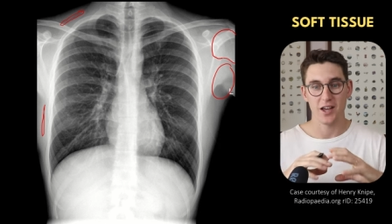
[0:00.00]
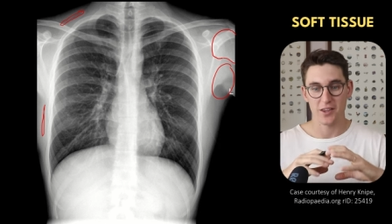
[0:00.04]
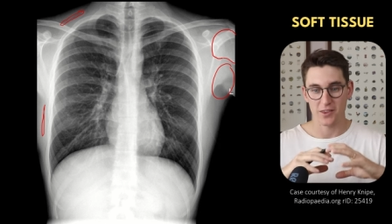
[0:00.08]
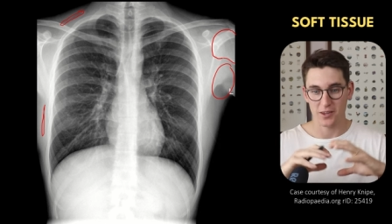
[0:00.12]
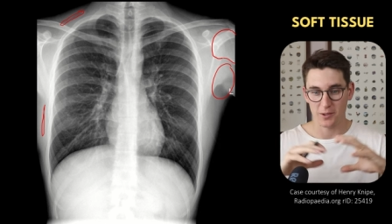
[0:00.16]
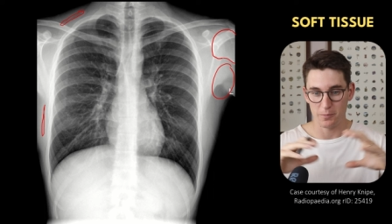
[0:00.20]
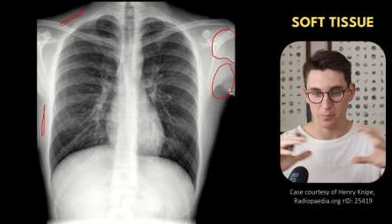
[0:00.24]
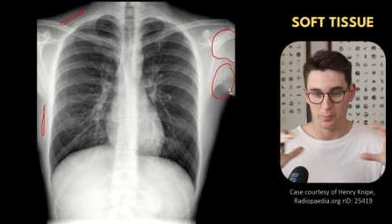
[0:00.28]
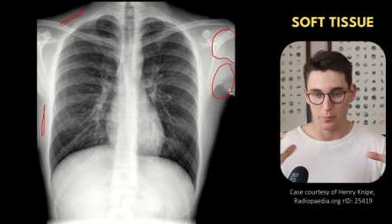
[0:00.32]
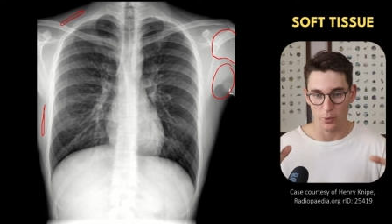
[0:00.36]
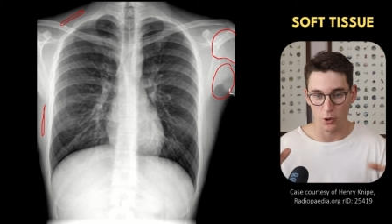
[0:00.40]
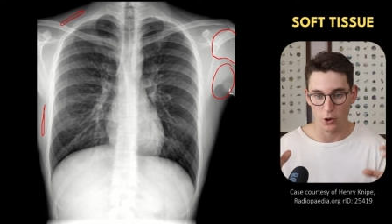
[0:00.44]

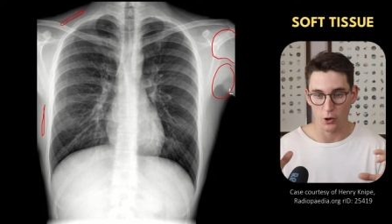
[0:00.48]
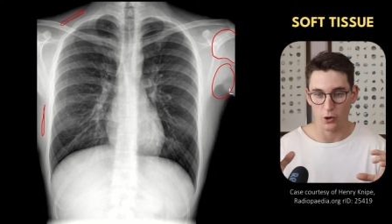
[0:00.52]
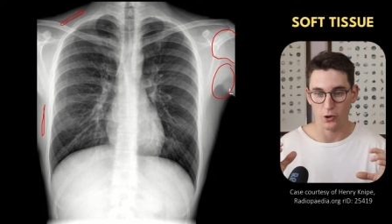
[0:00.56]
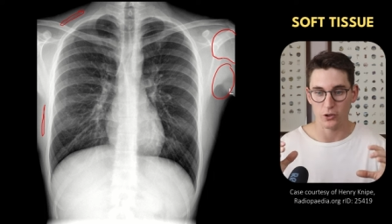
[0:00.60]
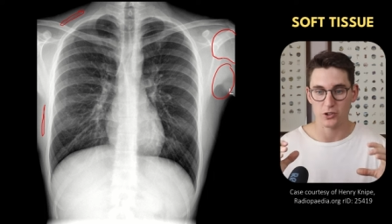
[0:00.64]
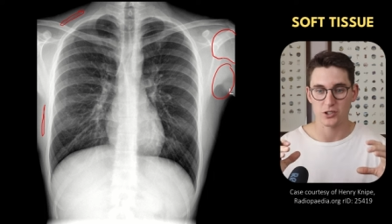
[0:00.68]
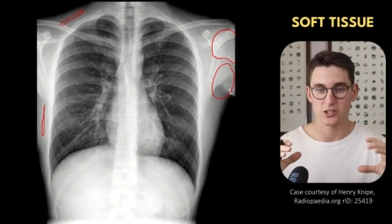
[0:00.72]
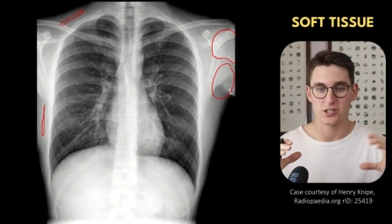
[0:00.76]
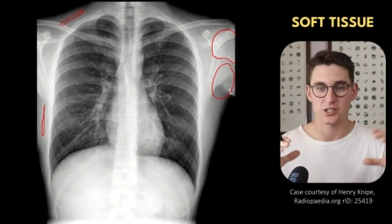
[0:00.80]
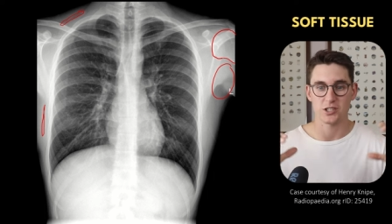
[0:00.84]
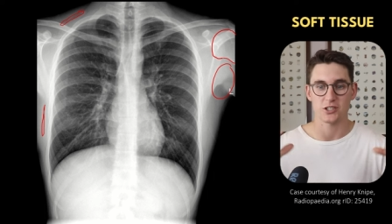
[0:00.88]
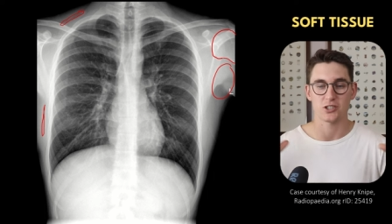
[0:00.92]
the
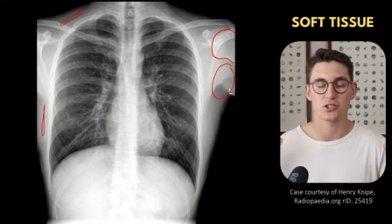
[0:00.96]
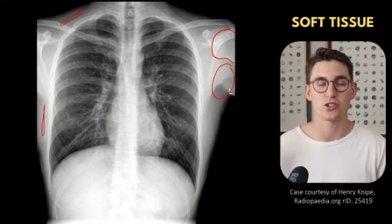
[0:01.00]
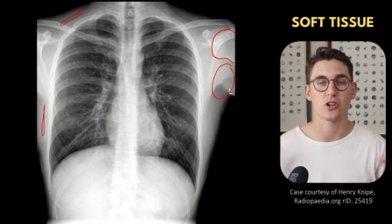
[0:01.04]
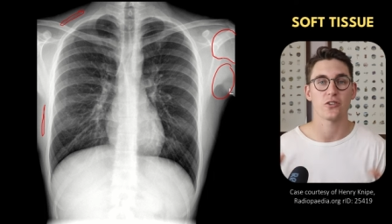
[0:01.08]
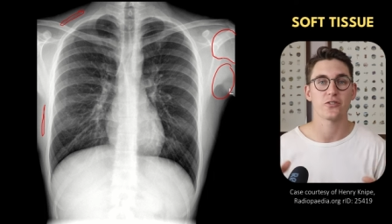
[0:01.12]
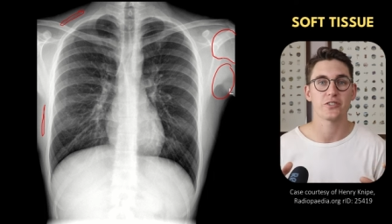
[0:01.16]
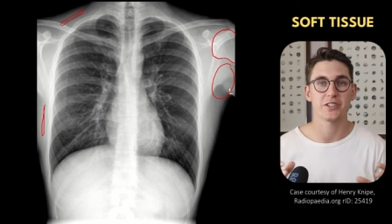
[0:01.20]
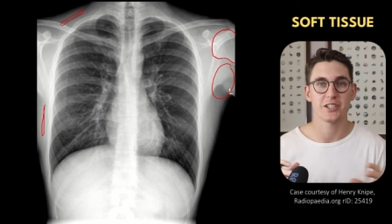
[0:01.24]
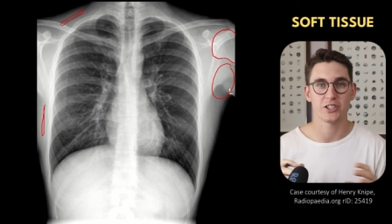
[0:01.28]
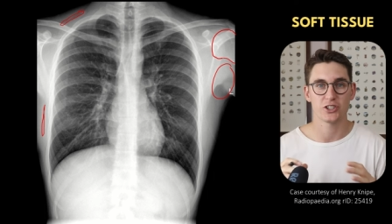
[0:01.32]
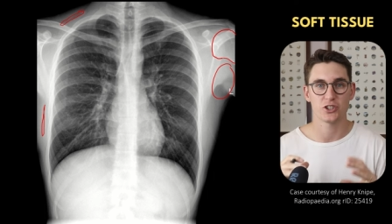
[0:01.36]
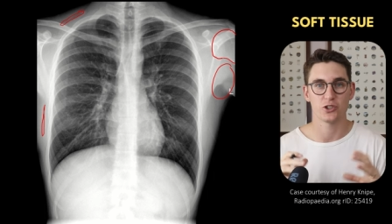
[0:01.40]
bones, the
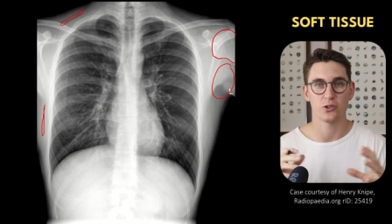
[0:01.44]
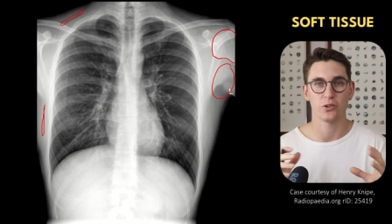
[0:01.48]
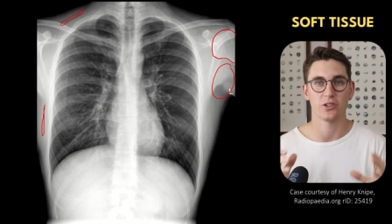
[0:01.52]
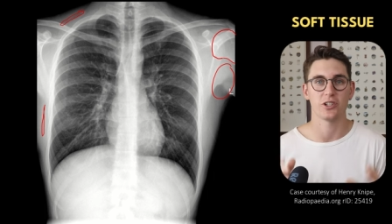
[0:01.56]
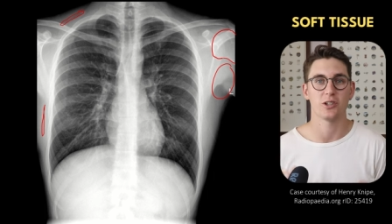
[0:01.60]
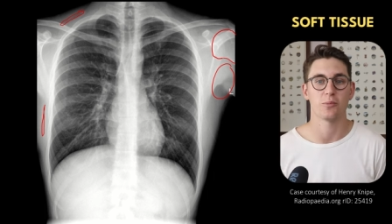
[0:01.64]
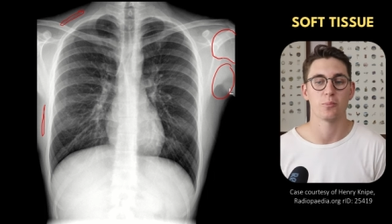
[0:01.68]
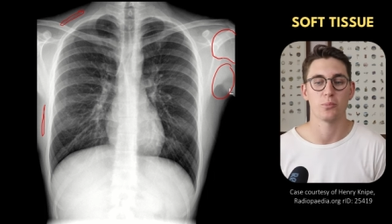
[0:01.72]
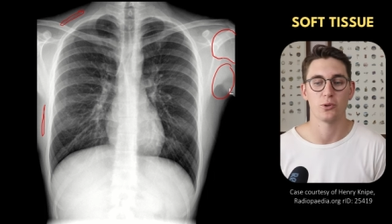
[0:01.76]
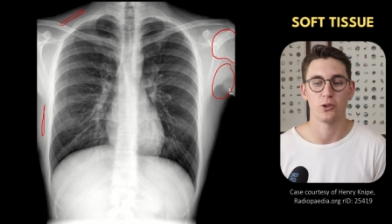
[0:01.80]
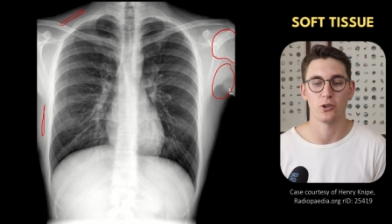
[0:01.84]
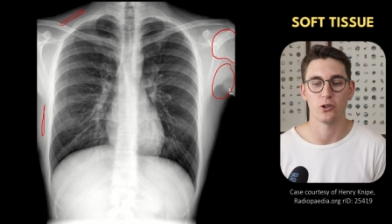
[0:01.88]
soft tissue, and
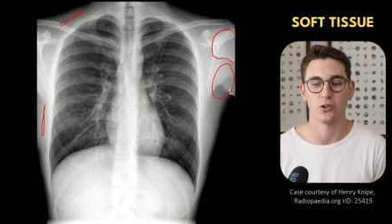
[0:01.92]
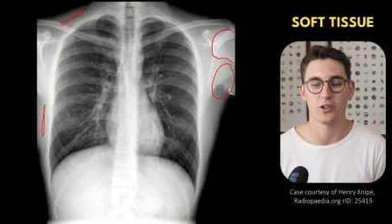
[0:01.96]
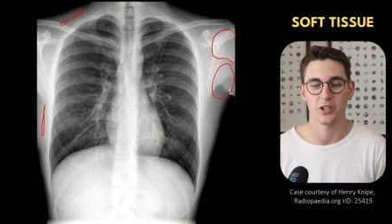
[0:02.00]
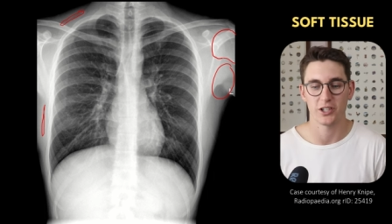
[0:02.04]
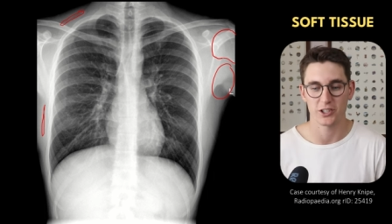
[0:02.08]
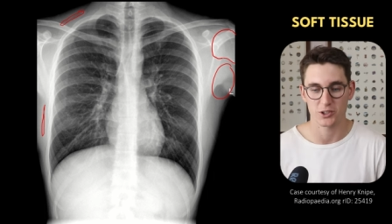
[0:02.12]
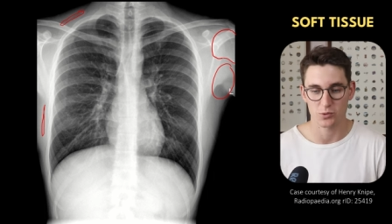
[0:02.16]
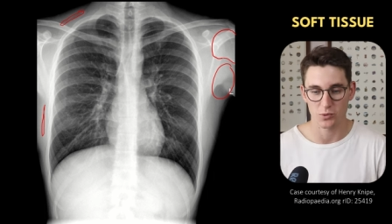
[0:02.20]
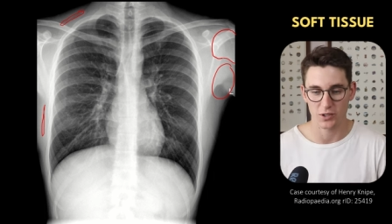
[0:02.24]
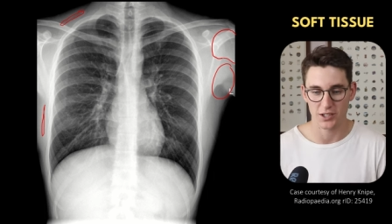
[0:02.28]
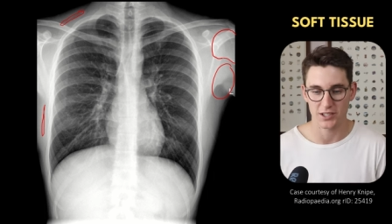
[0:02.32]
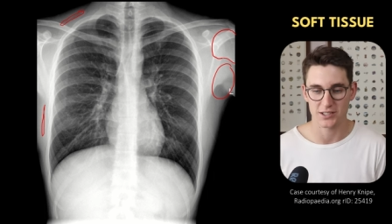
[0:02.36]
the pleura,
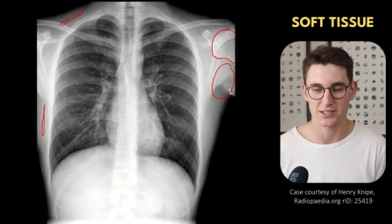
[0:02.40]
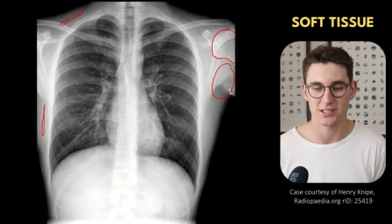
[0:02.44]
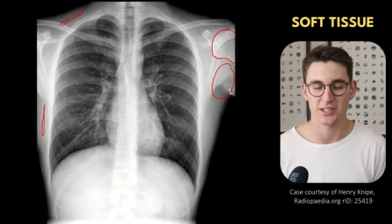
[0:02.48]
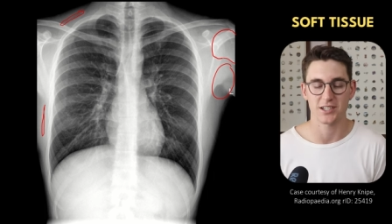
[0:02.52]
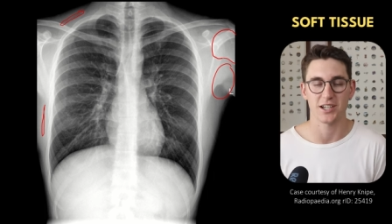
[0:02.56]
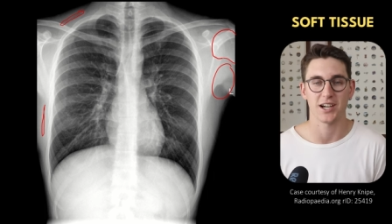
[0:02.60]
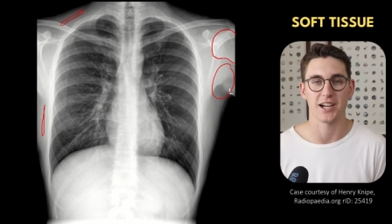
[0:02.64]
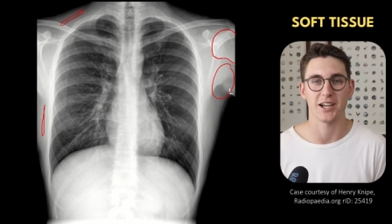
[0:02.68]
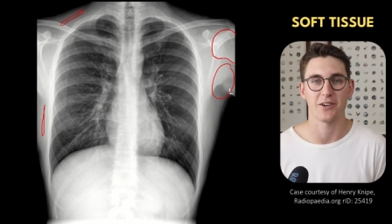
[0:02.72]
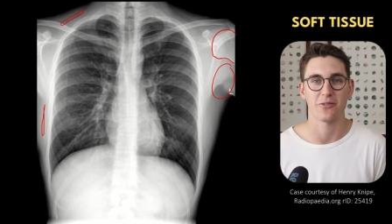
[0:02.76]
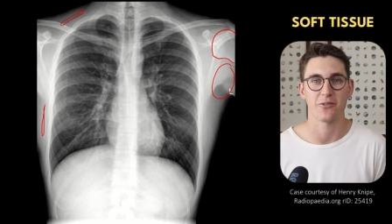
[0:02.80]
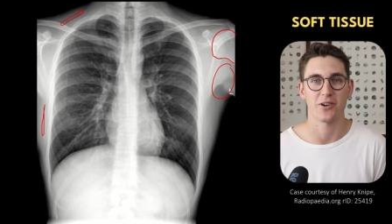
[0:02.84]
as well as the
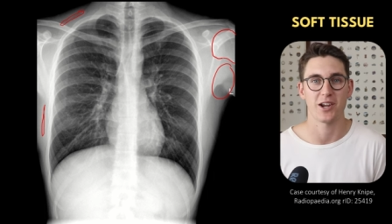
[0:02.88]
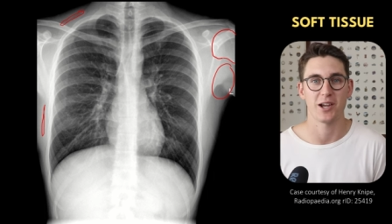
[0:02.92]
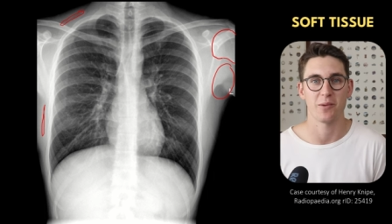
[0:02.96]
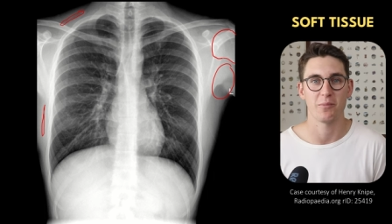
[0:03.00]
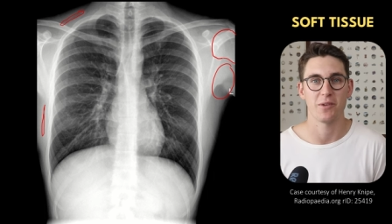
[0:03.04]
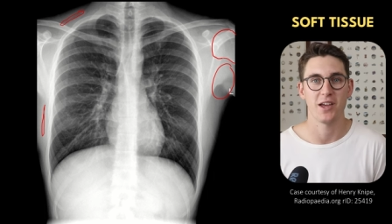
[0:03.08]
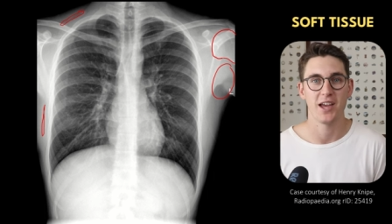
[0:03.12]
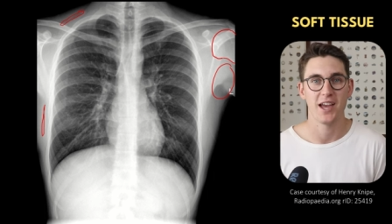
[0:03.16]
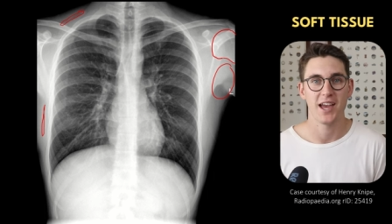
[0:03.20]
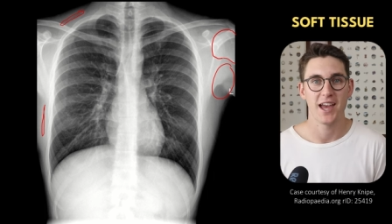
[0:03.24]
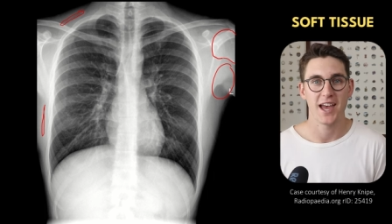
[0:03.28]
diaphragm,